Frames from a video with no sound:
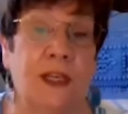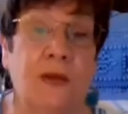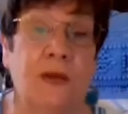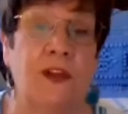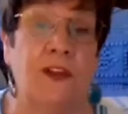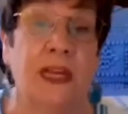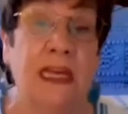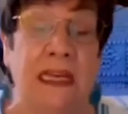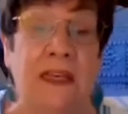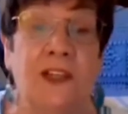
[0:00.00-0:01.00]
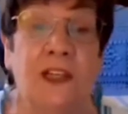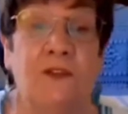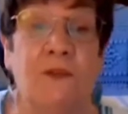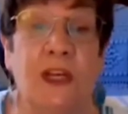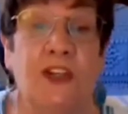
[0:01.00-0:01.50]
that everything is
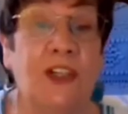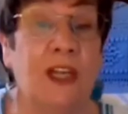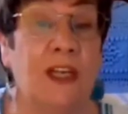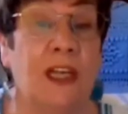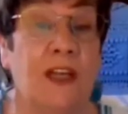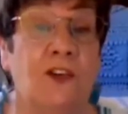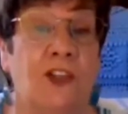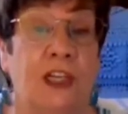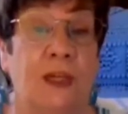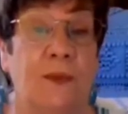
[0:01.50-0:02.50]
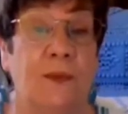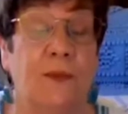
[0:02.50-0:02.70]
information and energy.